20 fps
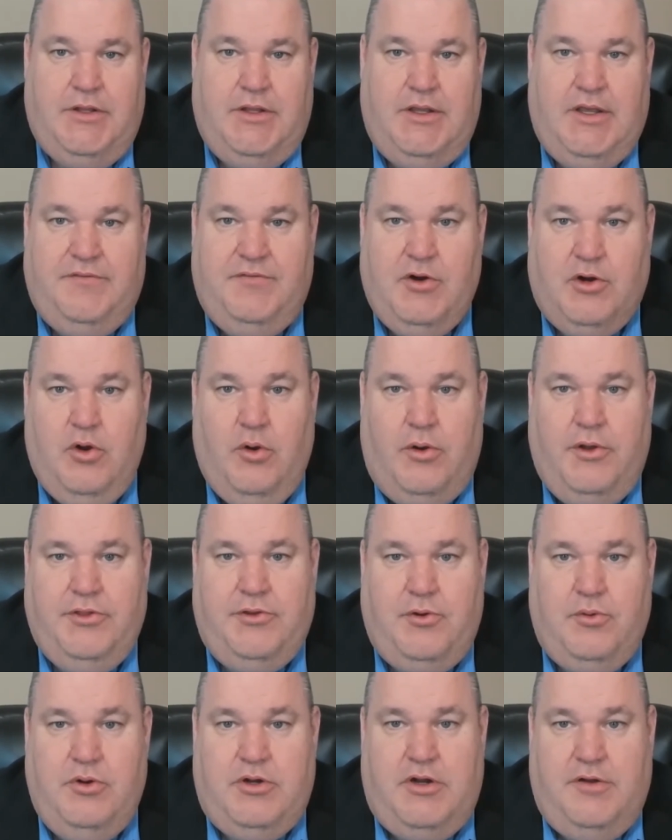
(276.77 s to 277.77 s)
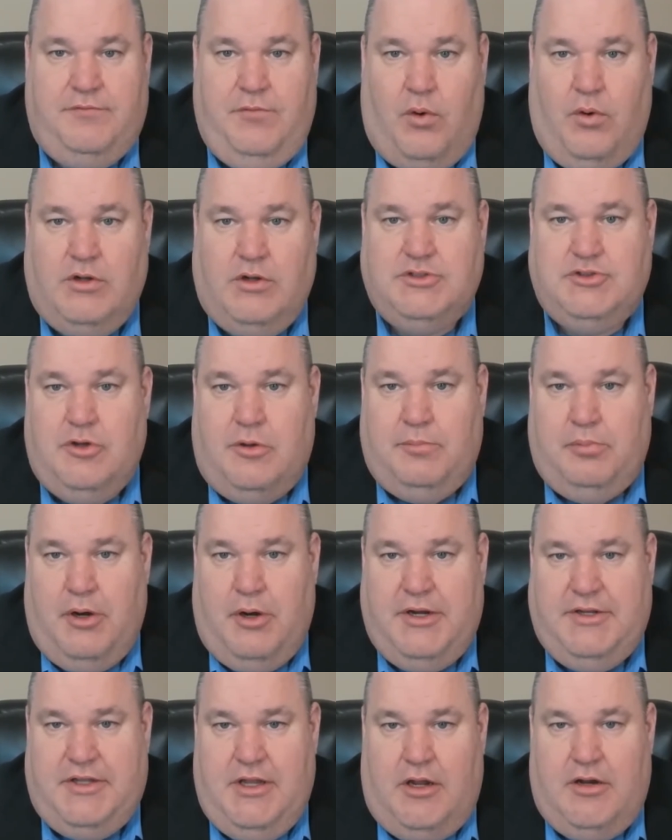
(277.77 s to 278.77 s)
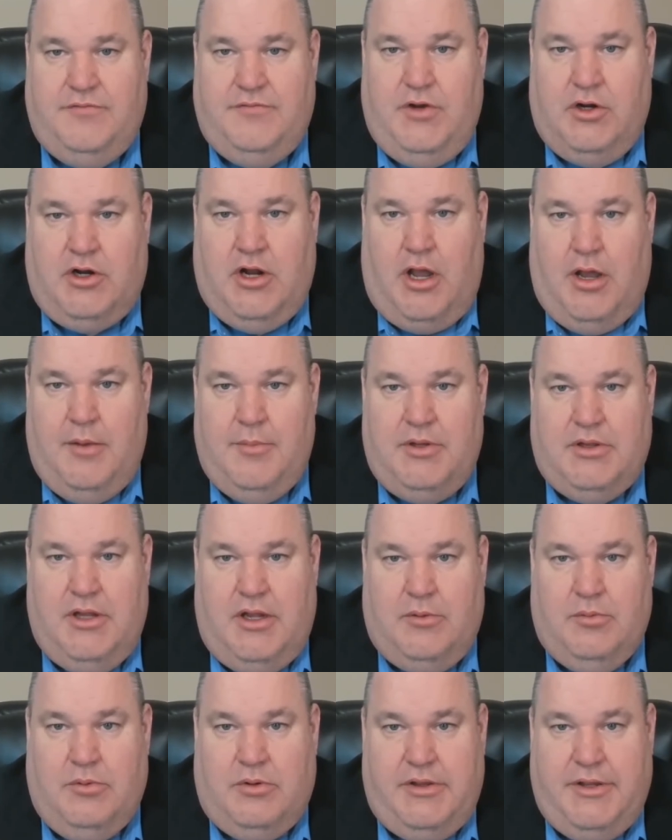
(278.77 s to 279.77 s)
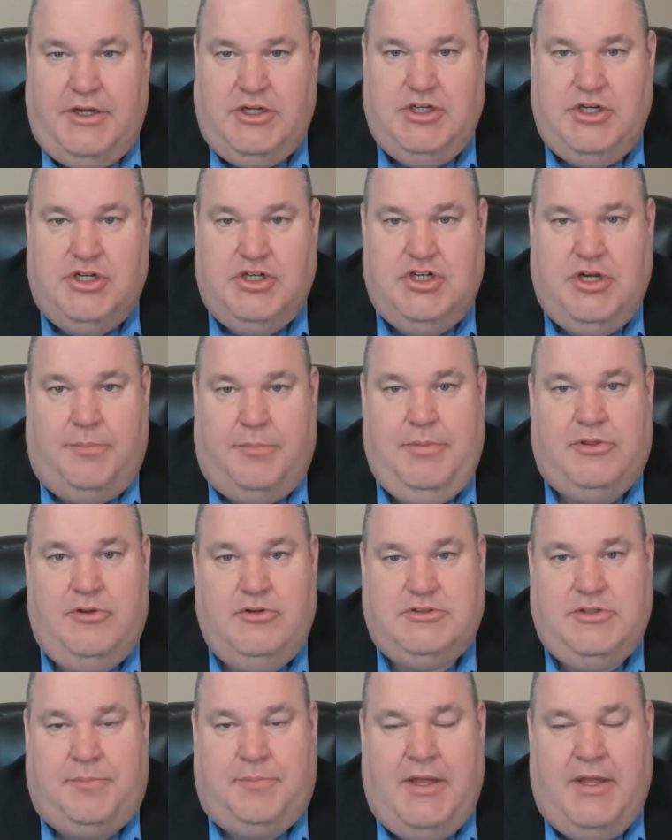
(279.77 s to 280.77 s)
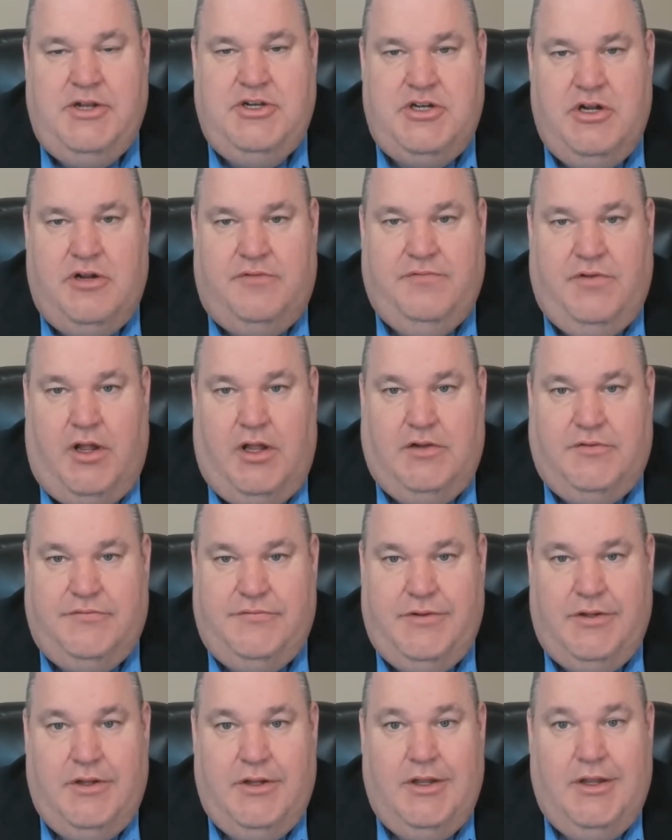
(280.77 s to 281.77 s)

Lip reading: If you're going through a divorce or a breakdown of your common law relationship and there's a pension involved,